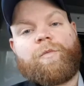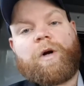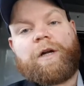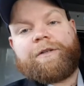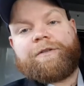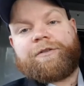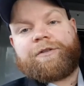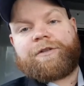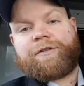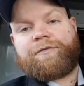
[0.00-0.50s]
them
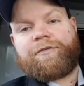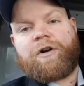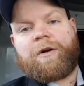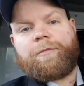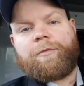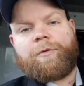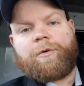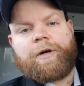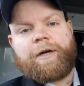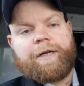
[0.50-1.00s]
once, throw
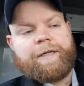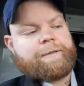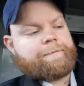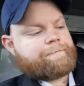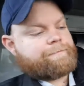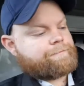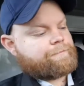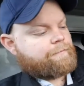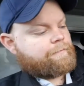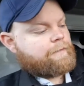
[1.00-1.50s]
them away,
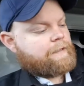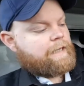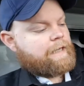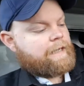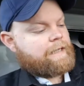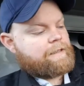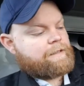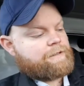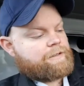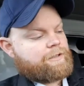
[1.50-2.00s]

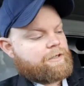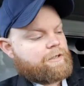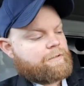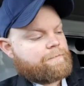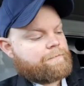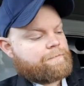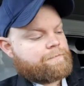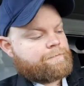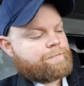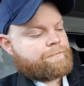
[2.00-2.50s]
and
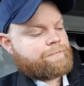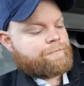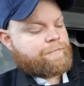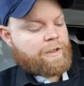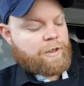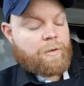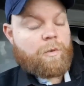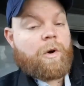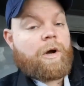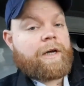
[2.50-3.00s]

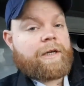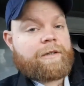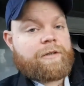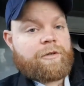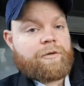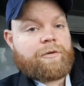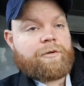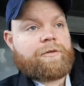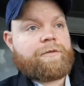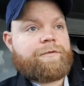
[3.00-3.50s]
they're quite
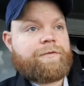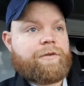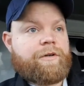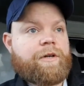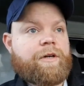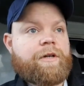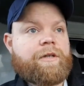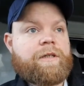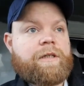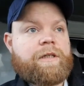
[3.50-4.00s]
good
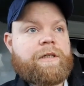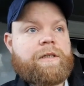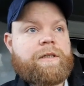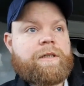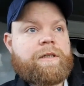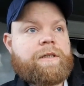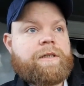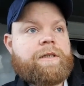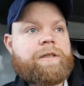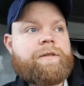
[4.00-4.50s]
for
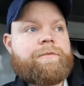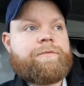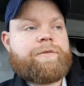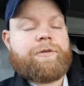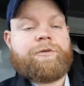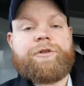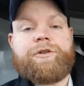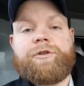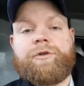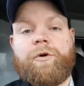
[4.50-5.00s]

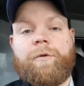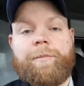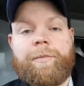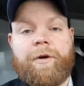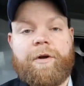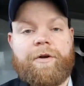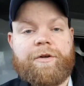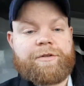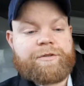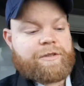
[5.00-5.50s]
short
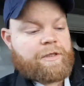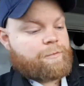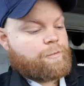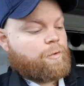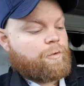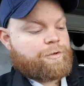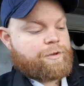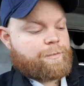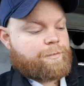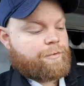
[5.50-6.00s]
bursts. They're
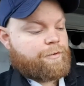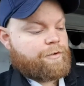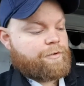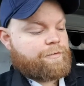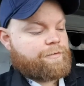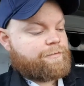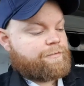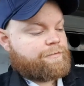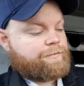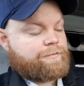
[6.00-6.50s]

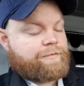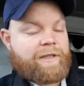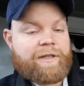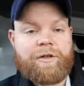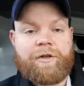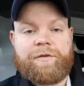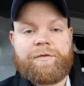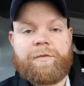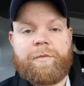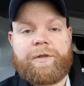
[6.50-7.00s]
waterproof. They're
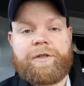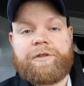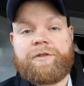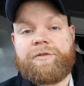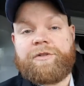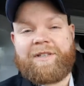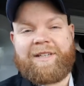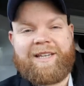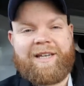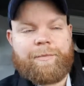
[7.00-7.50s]
good for when you're
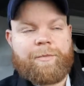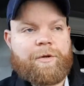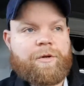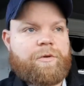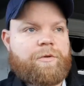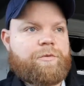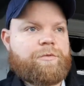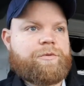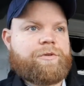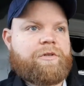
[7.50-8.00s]
using
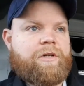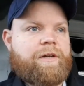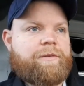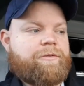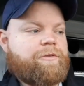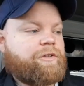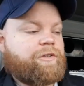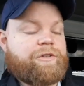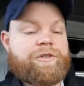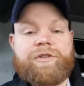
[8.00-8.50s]
chemicals, like
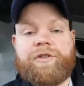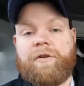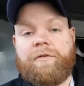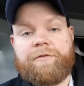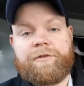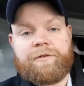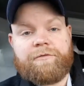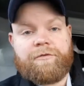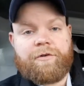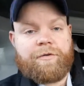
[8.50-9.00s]
doing a
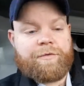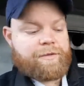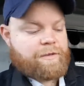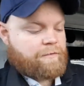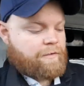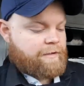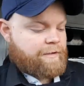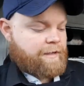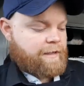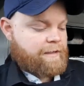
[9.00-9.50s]
conservatory roof,
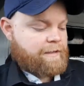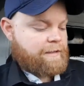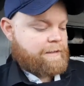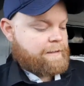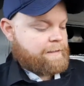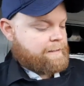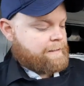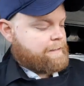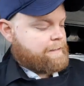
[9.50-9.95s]
something like that.